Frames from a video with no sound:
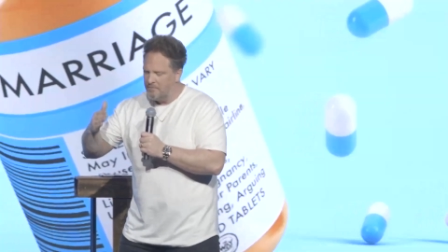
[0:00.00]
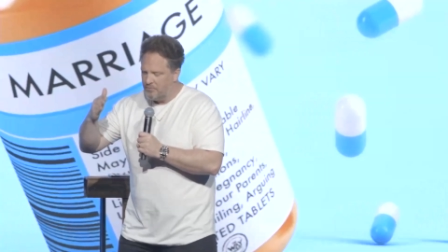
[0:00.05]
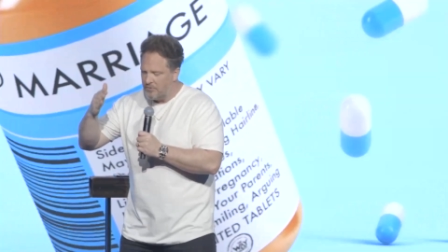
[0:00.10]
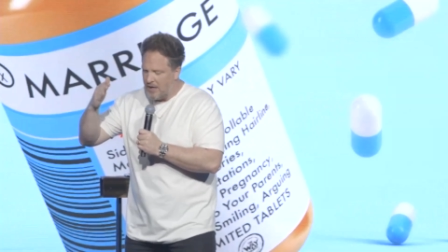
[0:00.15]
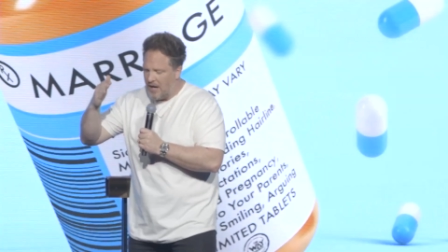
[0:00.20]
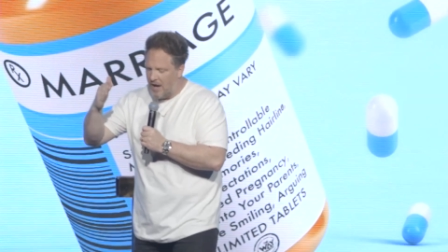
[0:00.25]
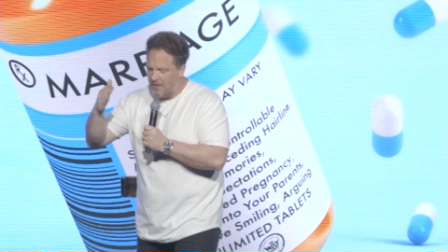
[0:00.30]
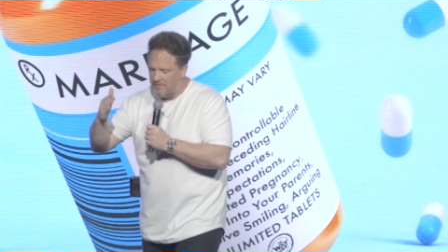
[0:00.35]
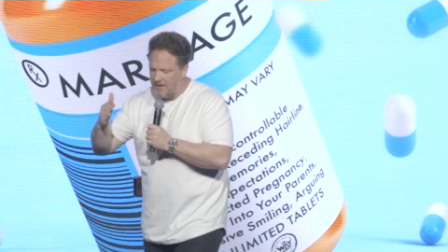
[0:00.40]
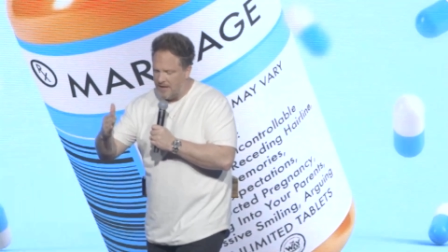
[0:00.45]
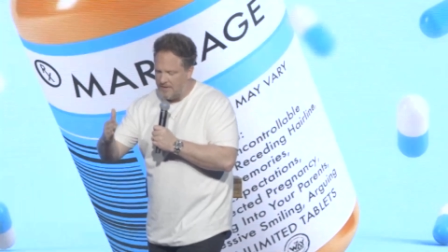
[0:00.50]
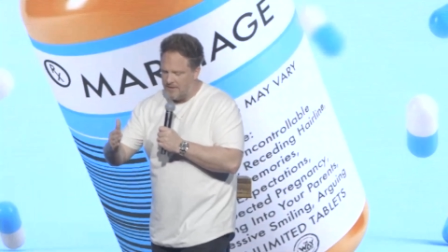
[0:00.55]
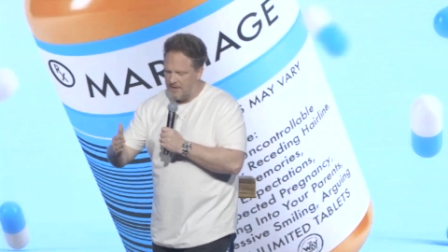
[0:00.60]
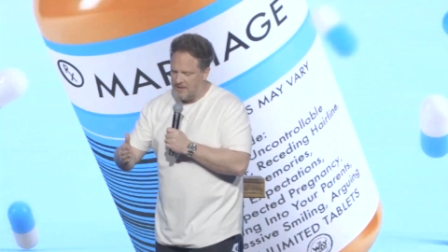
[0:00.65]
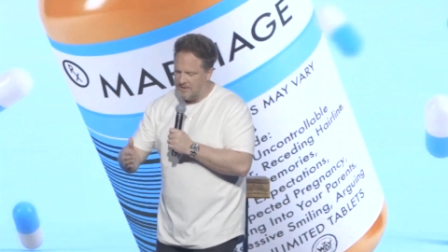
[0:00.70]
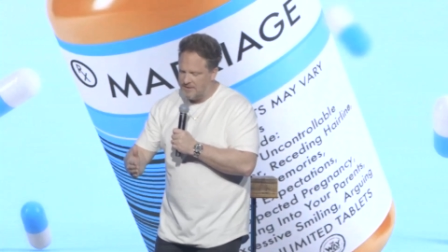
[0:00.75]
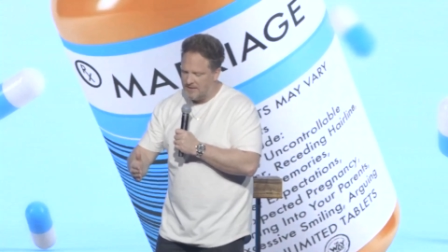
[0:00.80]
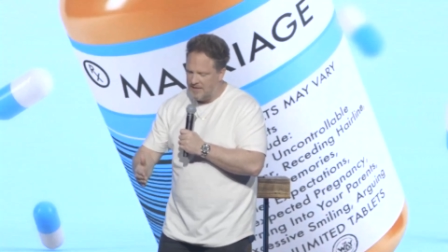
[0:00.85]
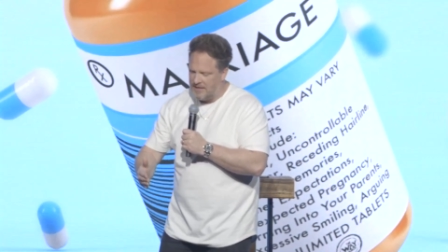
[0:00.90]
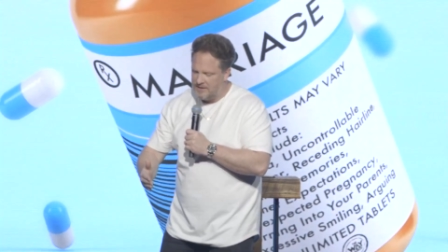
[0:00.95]
I've got
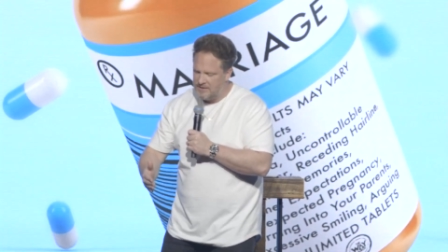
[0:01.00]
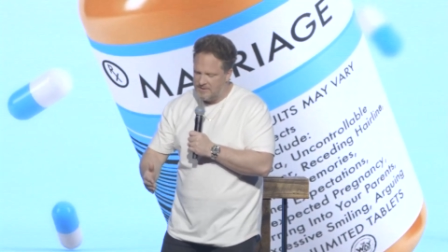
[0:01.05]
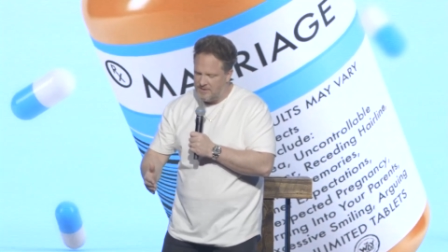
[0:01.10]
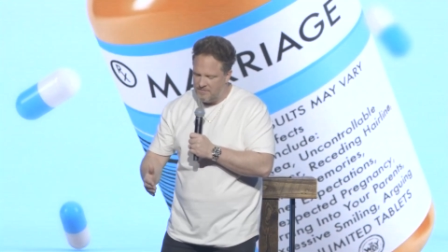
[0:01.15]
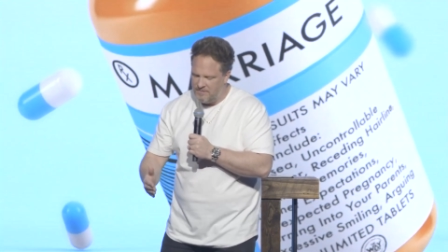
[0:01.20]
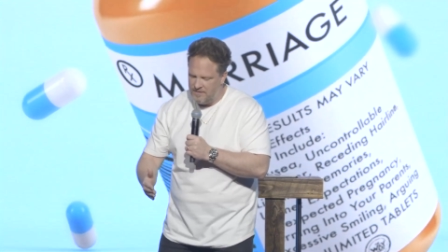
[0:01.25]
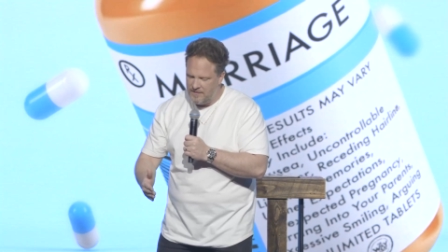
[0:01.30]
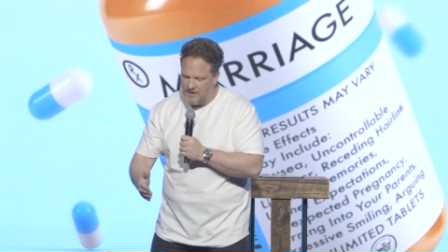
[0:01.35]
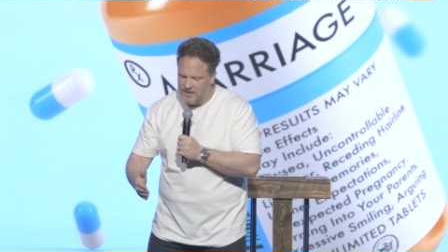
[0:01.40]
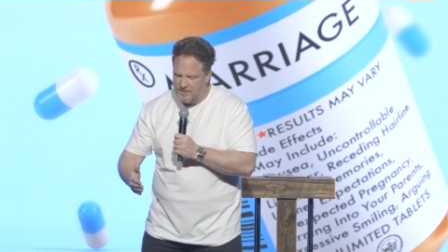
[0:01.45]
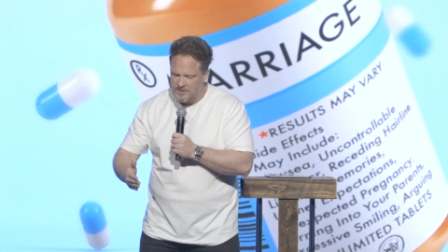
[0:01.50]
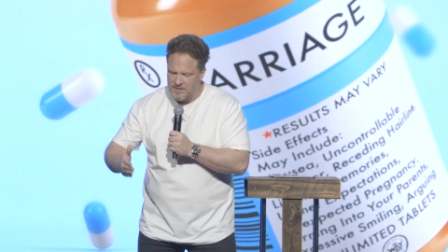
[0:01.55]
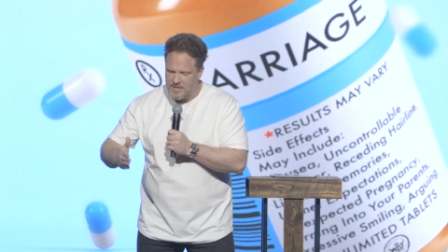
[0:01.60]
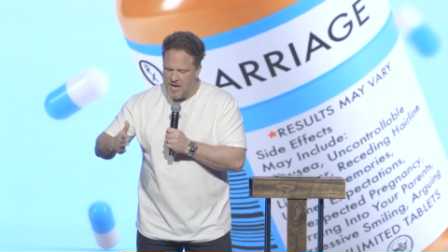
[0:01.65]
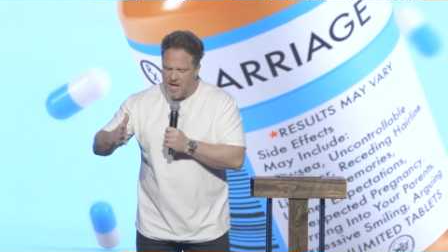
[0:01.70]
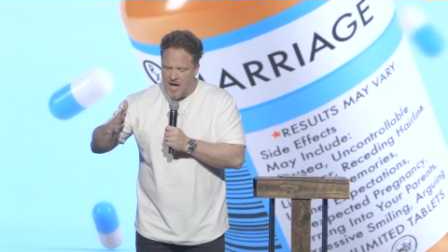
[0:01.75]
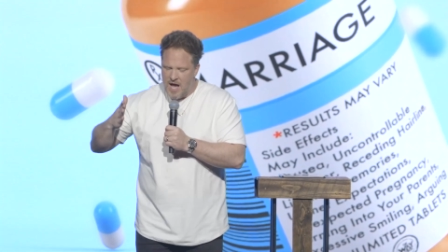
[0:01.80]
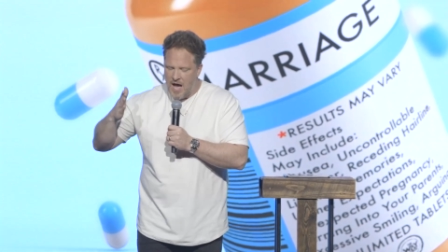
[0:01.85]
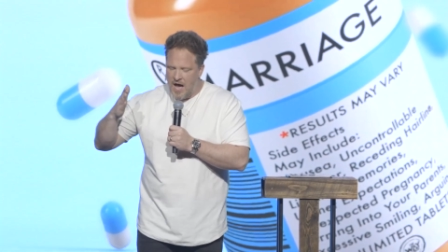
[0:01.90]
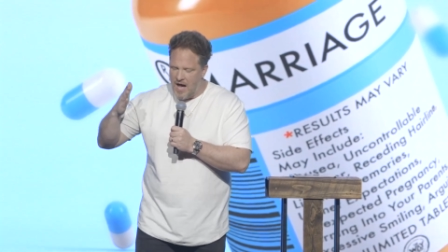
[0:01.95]
these kids' events.
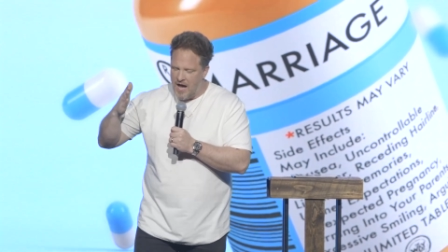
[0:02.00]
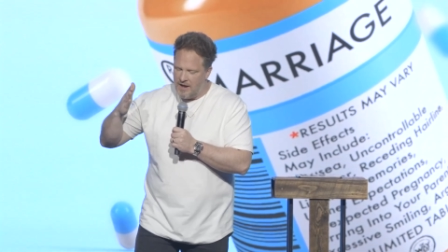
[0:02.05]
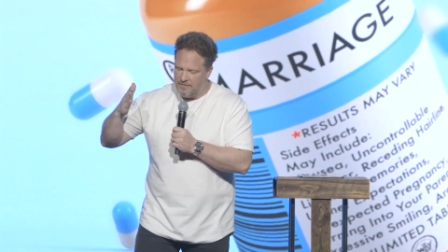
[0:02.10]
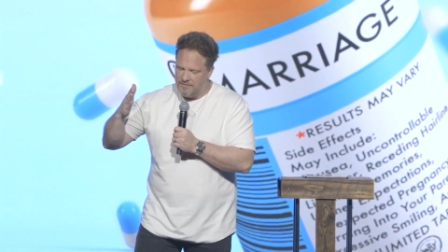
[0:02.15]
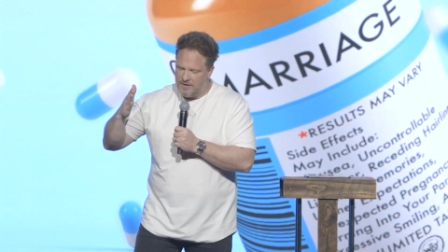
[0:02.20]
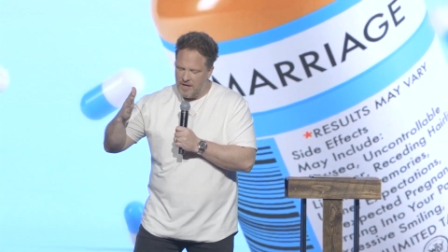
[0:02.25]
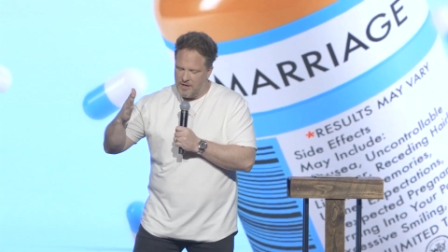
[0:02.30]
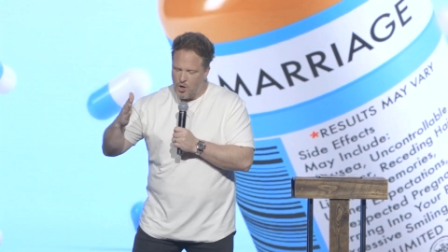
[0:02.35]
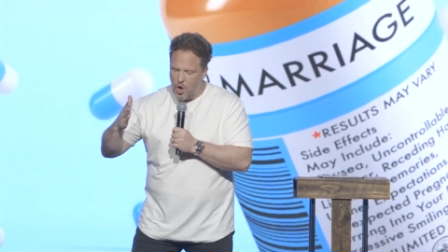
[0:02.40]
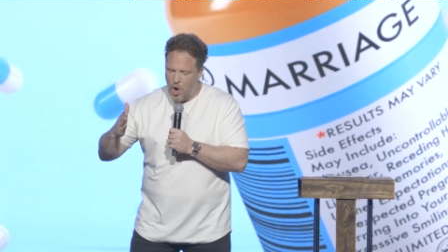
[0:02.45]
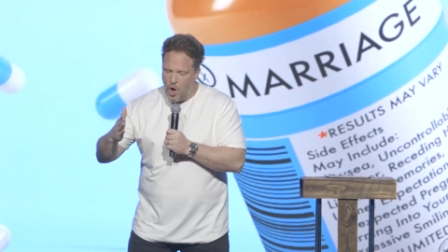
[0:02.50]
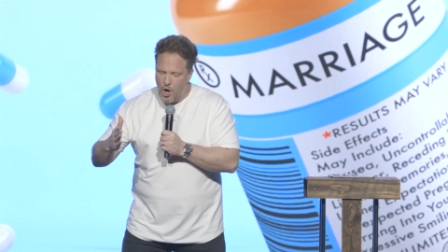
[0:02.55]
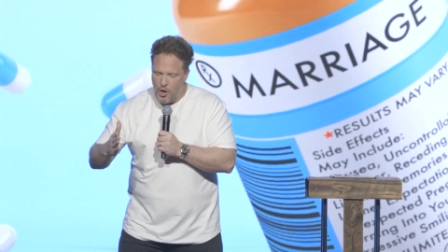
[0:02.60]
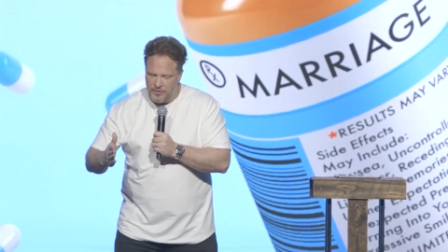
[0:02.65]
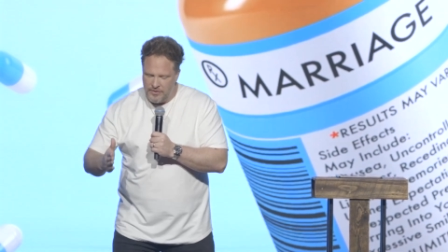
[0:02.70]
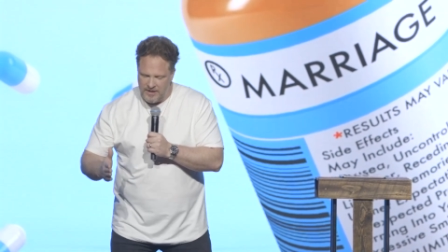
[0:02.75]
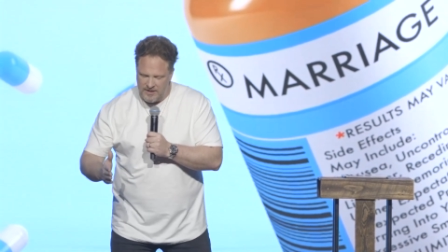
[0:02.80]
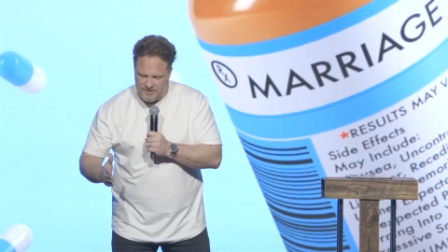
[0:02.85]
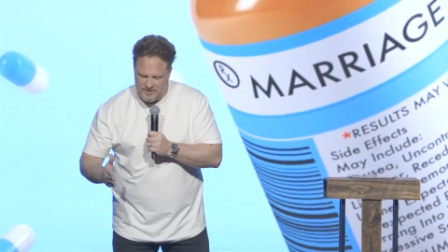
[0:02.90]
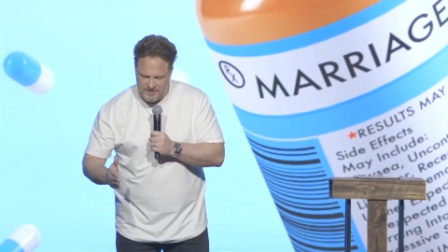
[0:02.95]
I, have got all
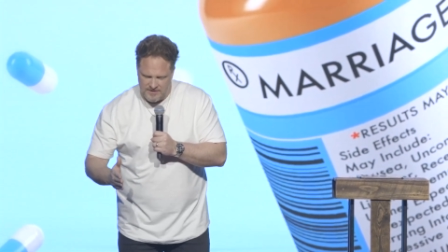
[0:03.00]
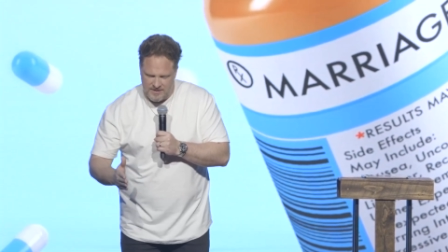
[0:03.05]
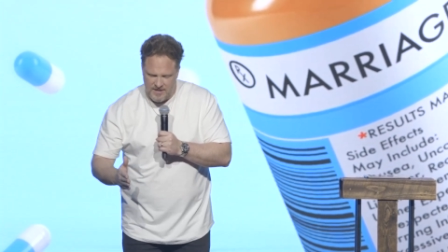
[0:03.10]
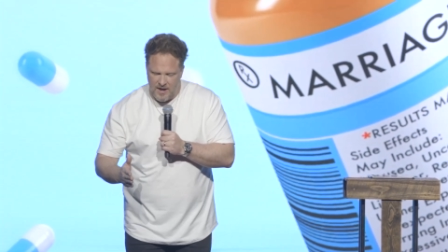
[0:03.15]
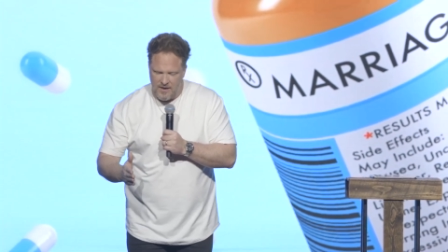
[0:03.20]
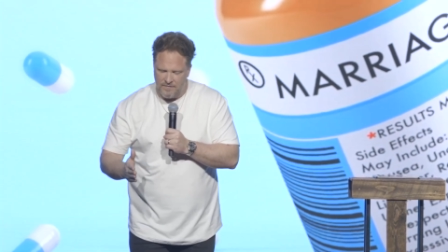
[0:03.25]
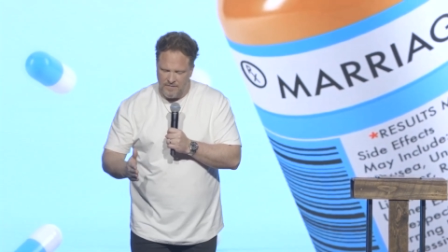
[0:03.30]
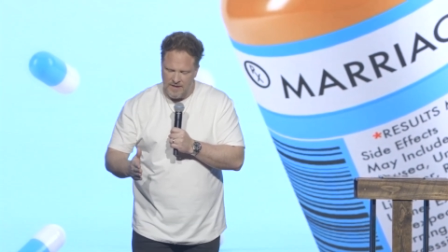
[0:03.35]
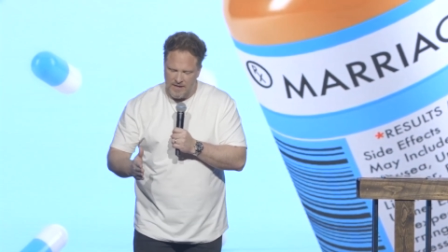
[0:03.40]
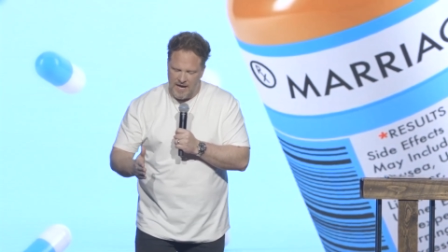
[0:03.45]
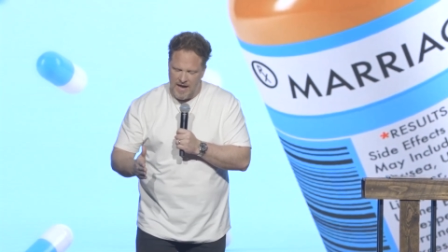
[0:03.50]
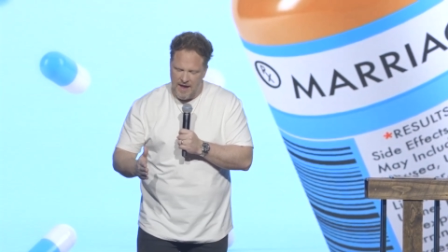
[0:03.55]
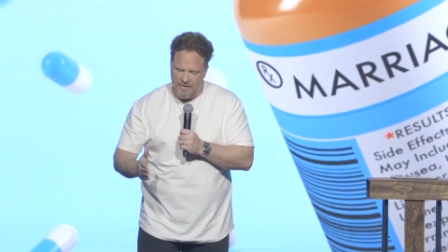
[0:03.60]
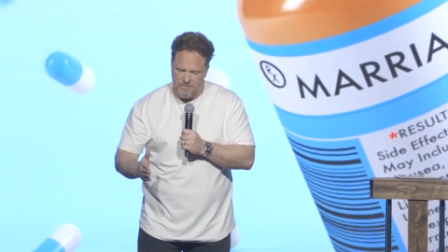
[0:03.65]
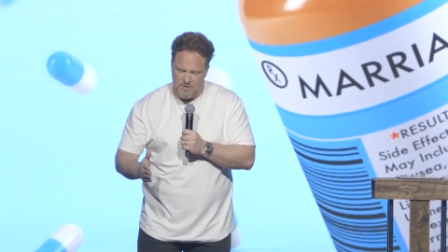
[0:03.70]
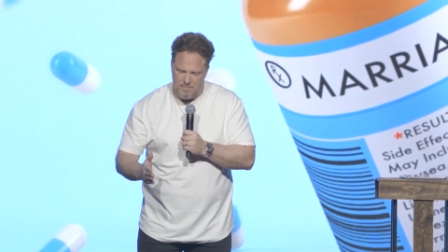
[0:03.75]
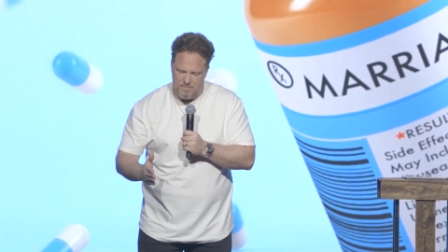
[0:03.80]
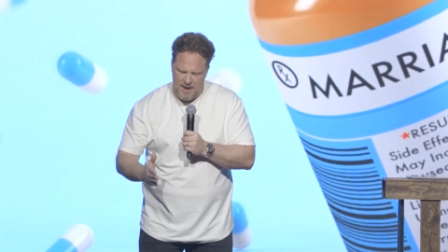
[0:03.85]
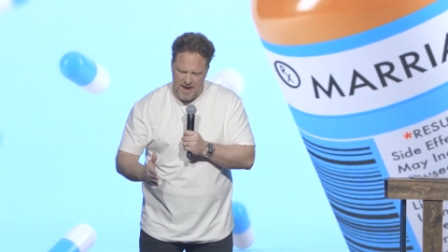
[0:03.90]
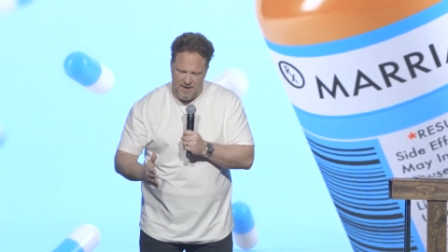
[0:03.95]
this stuff that I have
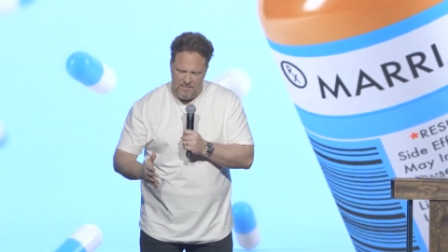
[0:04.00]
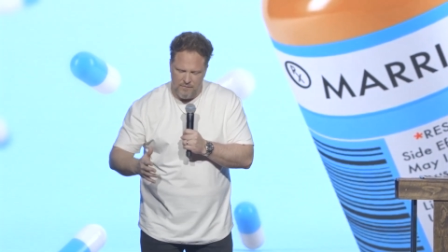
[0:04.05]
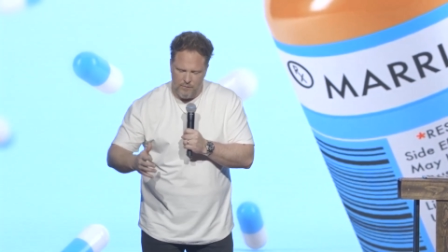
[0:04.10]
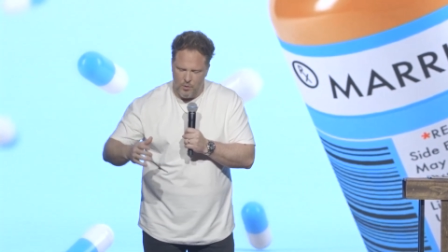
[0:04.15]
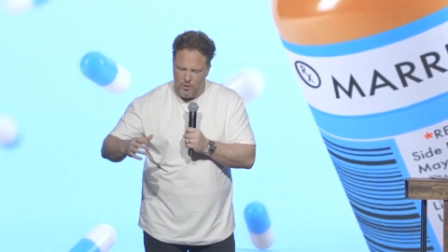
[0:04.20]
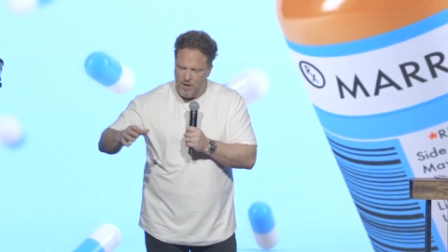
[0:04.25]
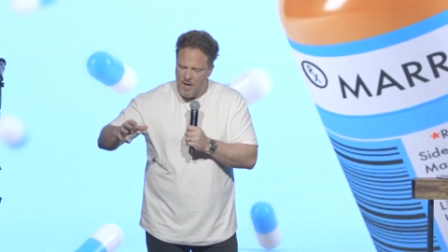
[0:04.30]
to pay for.